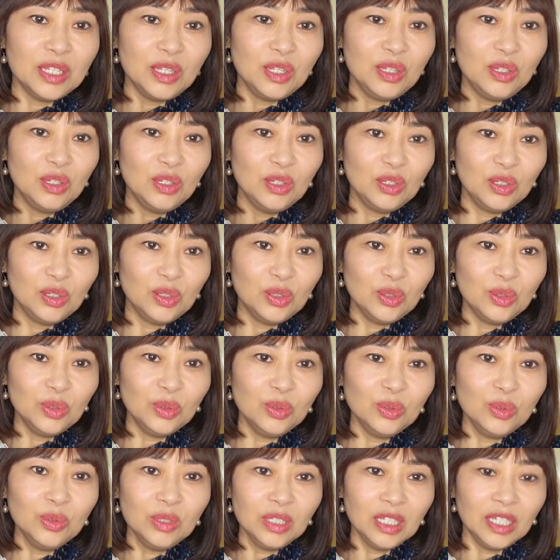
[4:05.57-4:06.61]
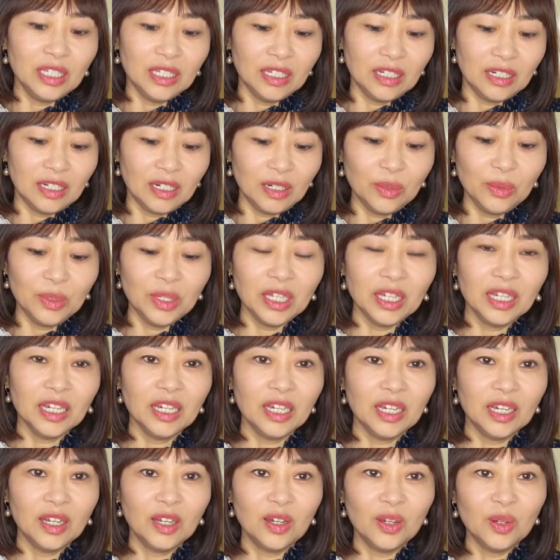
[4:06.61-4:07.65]
you. Here we
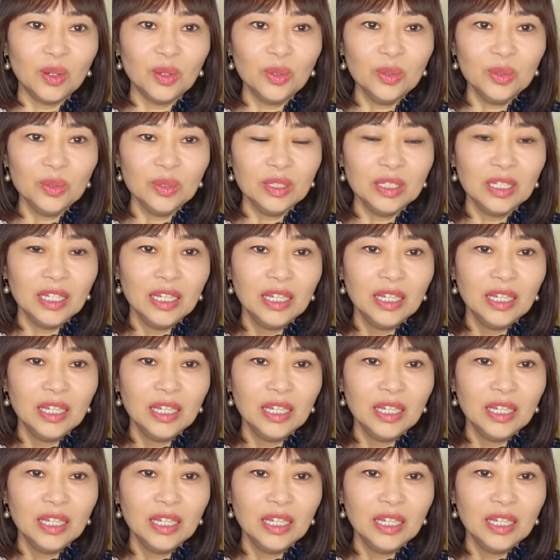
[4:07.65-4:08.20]
go.